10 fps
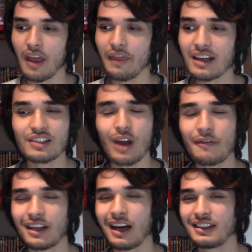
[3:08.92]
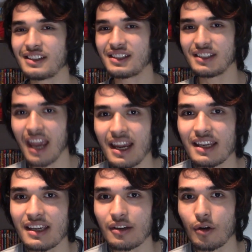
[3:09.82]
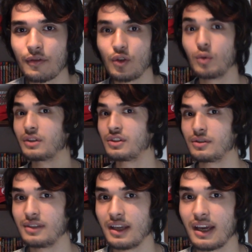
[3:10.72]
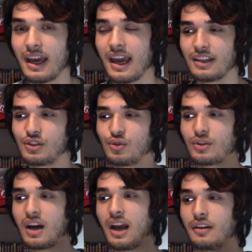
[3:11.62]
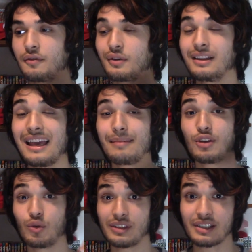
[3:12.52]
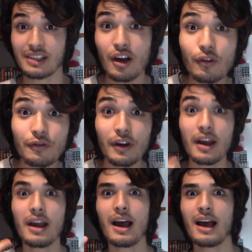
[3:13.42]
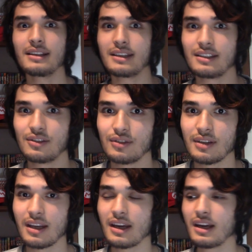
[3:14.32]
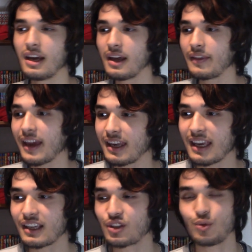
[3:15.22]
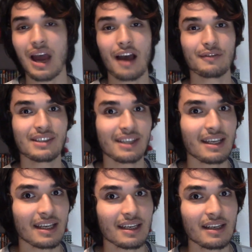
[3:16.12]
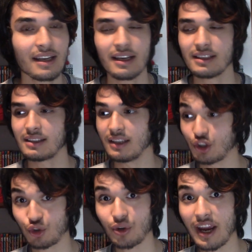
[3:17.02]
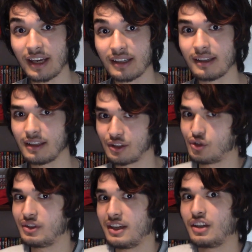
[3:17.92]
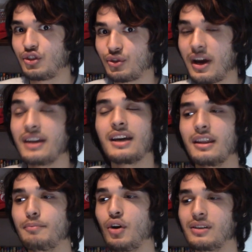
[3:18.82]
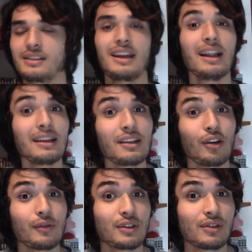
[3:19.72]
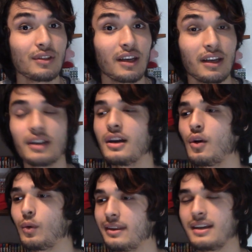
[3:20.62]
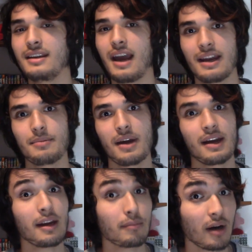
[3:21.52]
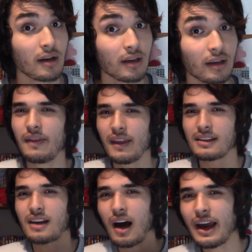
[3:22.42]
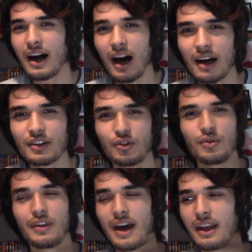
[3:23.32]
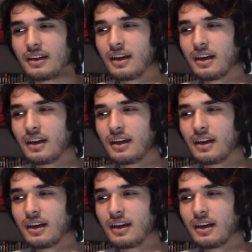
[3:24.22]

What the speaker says: thus, to have an understanding of the word tsundere and to kind of claim yourself as a tsundere, they need to have seen the trait, the tsundere trait, and the personality of a tsundere within anime and manga. And thus I argue that